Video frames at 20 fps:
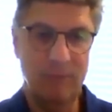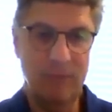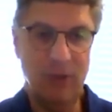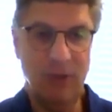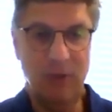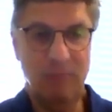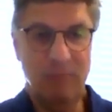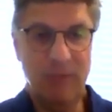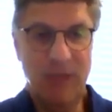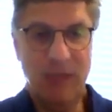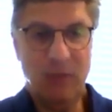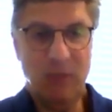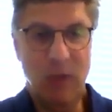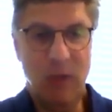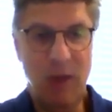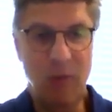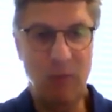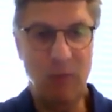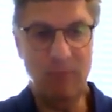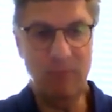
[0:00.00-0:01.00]
So that's
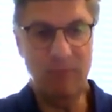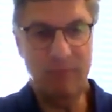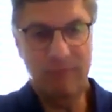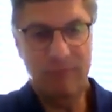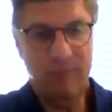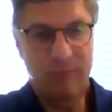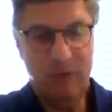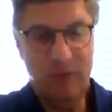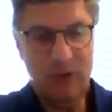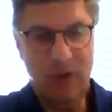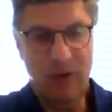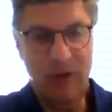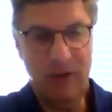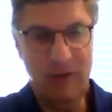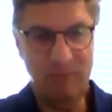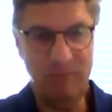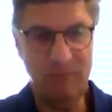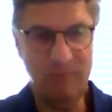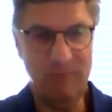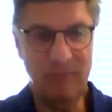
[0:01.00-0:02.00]
what I was going
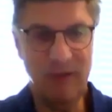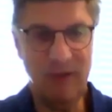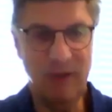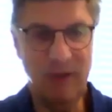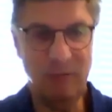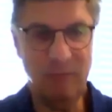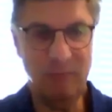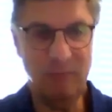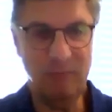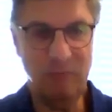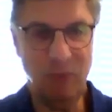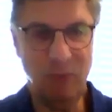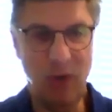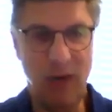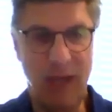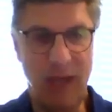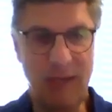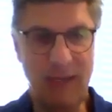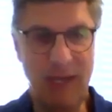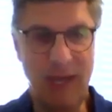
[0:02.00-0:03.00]
to,
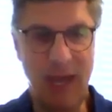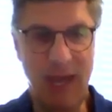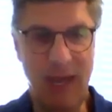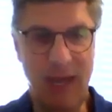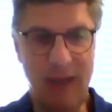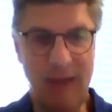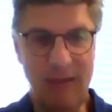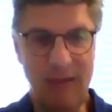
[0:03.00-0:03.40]
point out today.